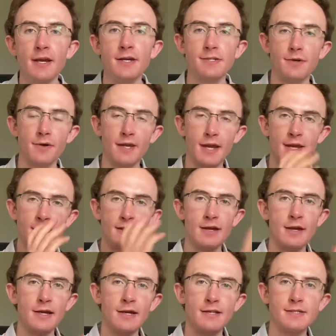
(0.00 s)
So
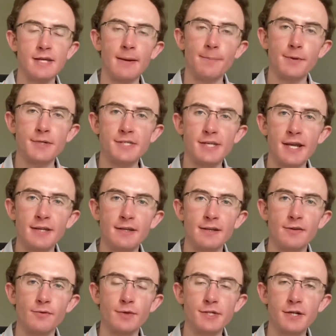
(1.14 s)
again,
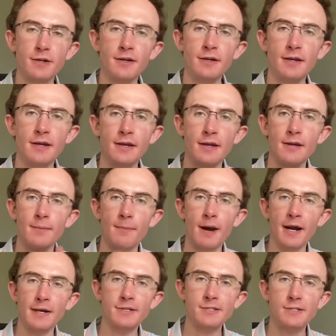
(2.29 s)
10% return
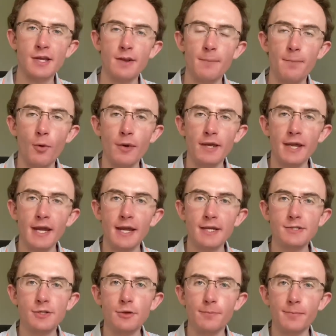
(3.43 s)
minus
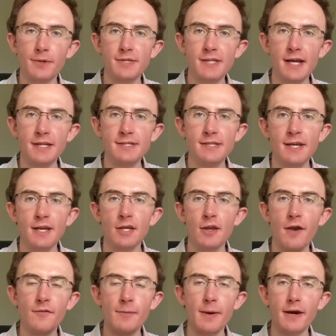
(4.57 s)
0.82%, you
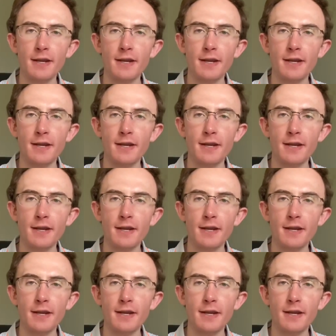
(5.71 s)
have about a